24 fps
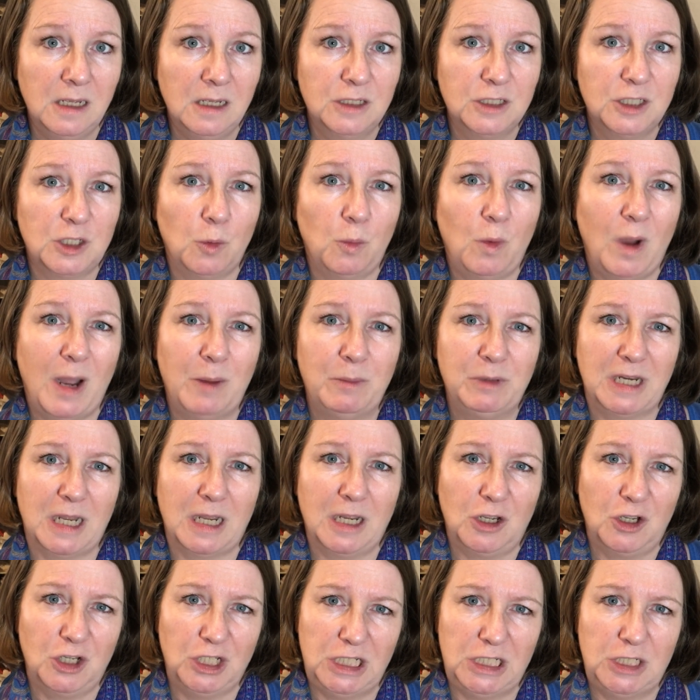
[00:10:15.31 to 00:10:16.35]
so why would I
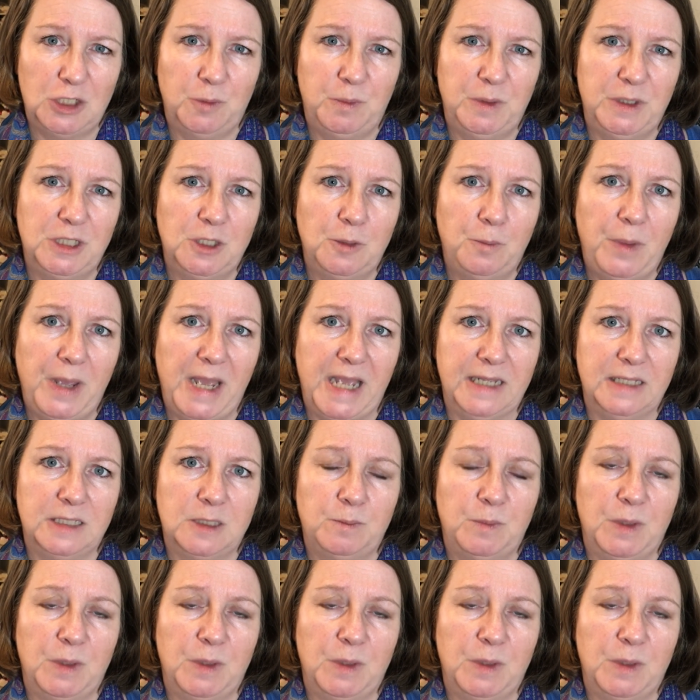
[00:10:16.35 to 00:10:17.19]
cut it up into bits?